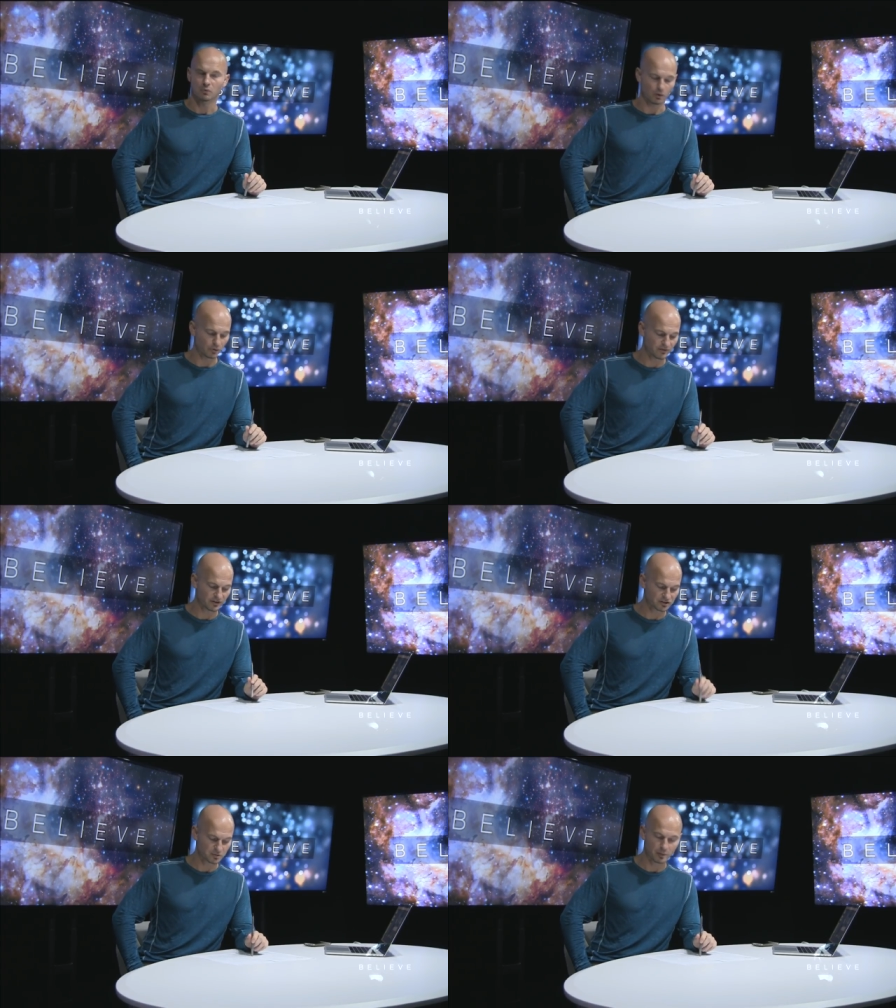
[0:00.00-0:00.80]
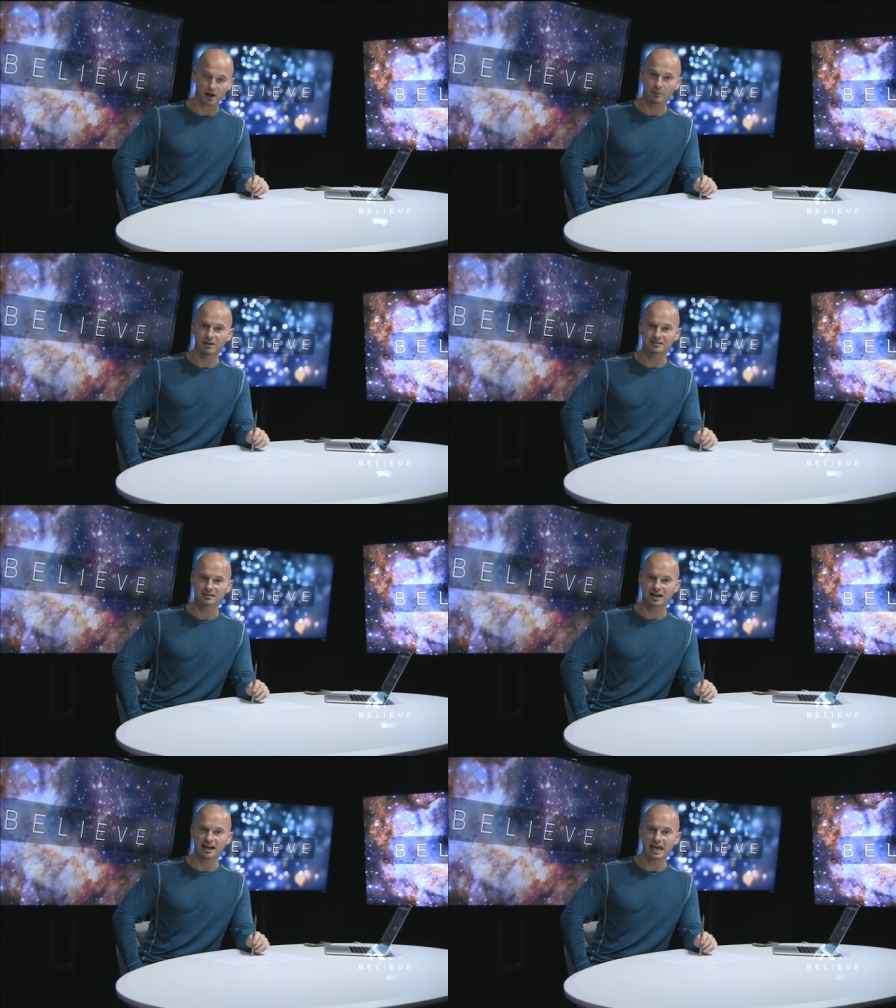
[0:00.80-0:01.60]
where we've
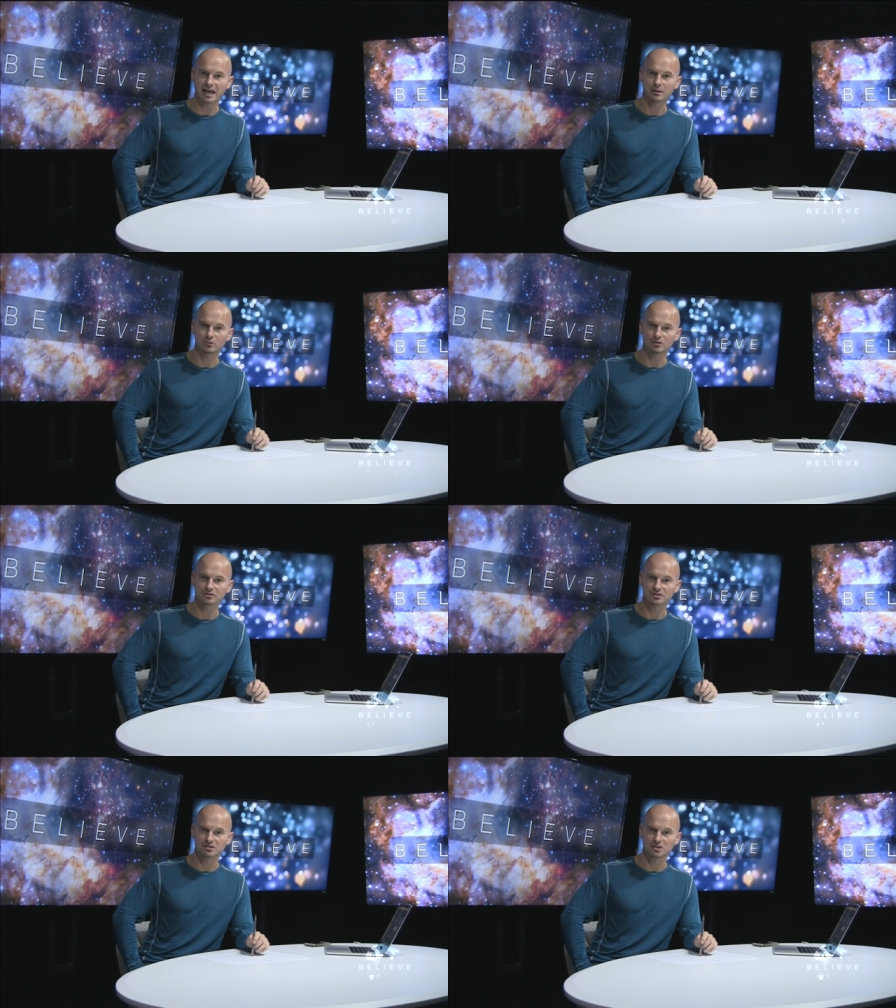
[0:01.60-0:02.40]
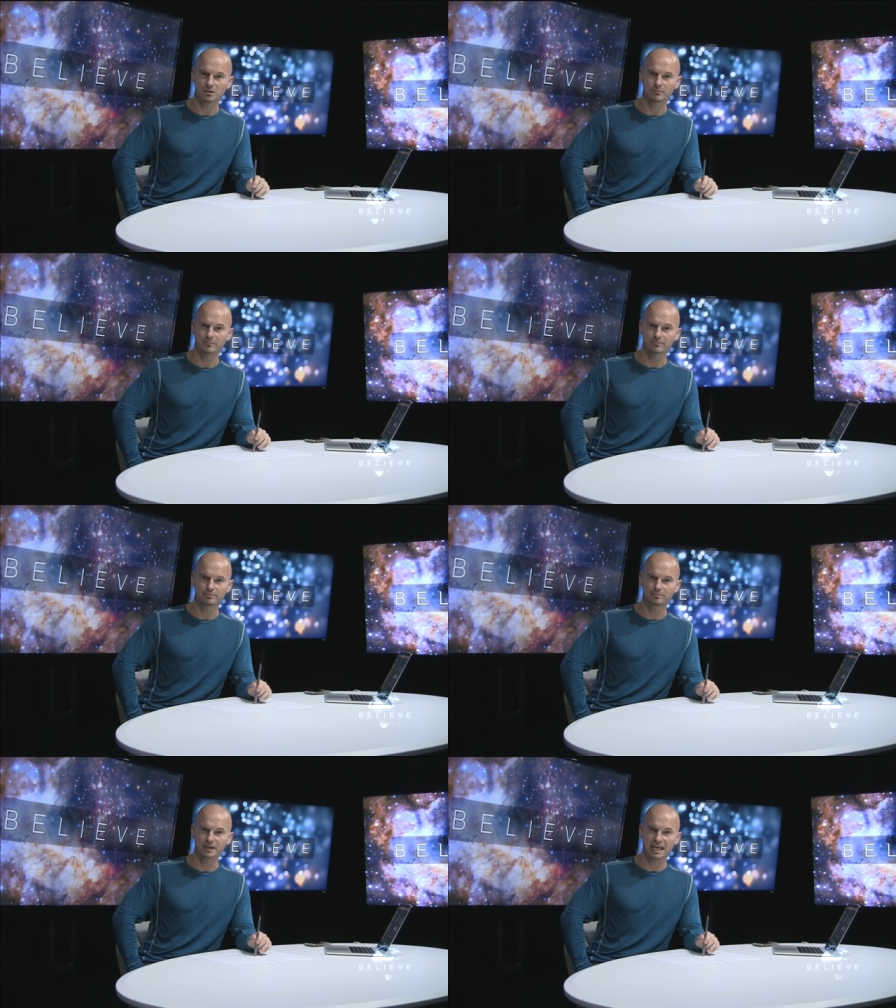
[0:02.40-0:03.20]
experimented on animals and some
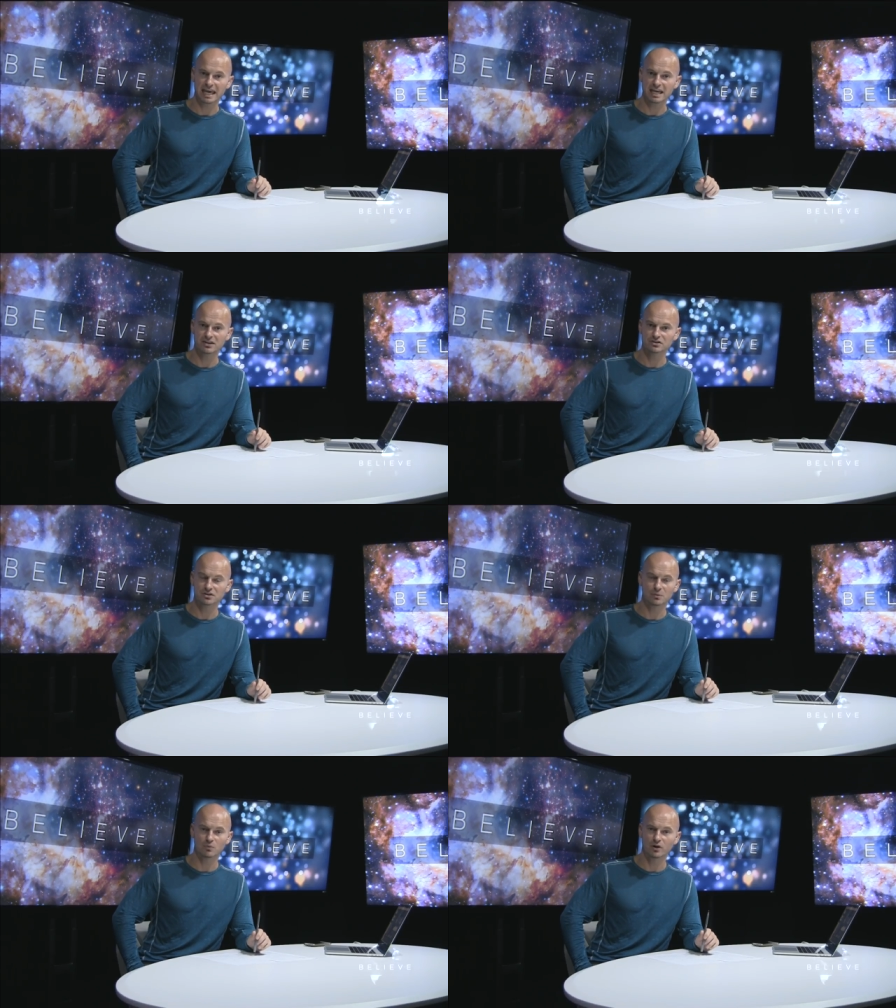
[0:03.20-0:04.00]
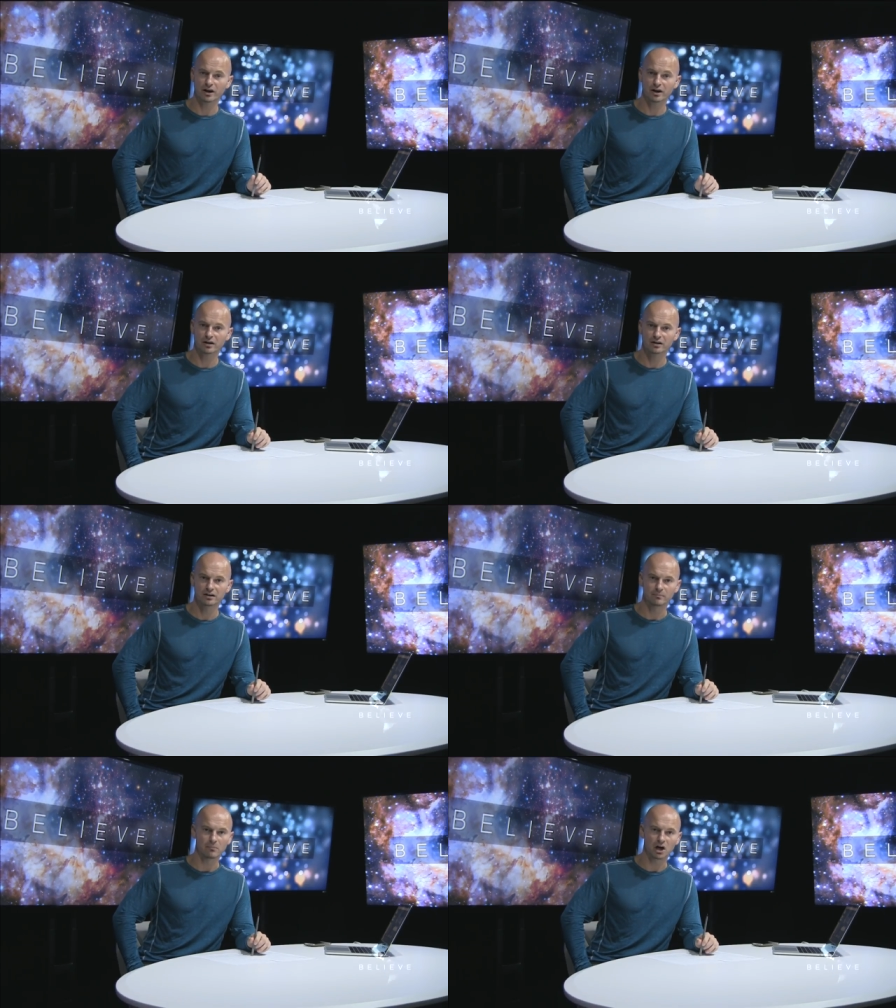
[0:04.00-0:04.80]
cage somewhere,
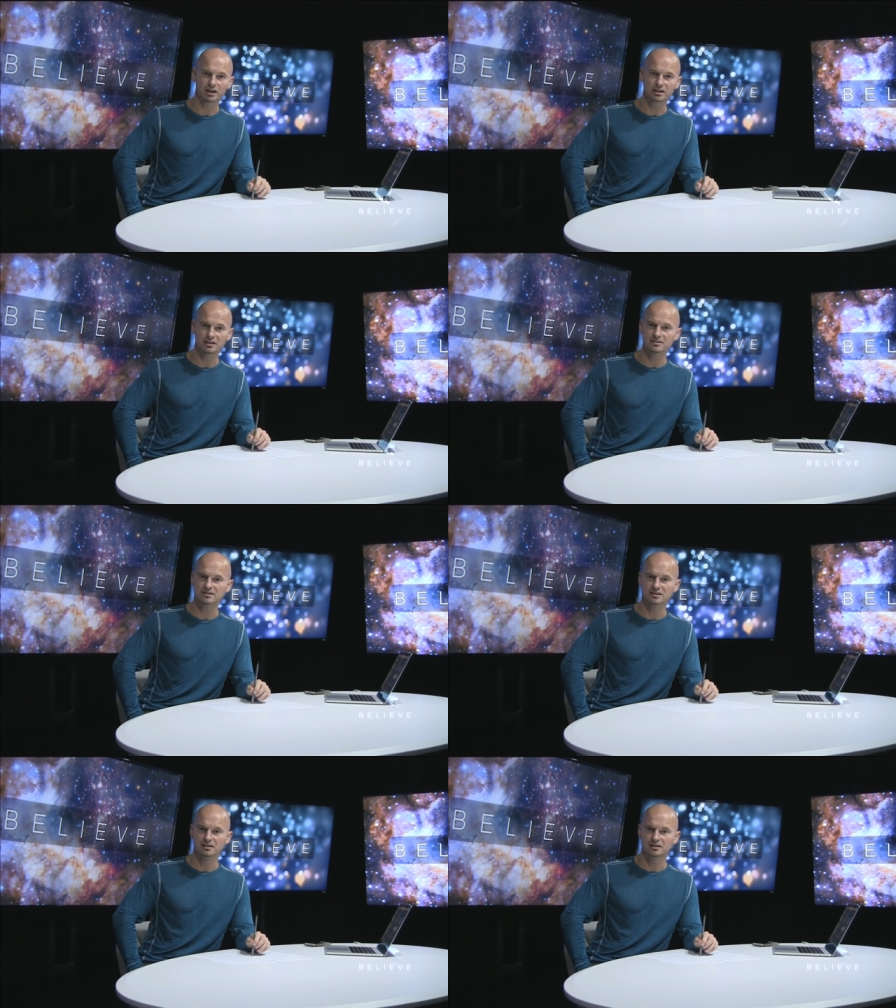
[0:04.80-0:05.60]
monkeys.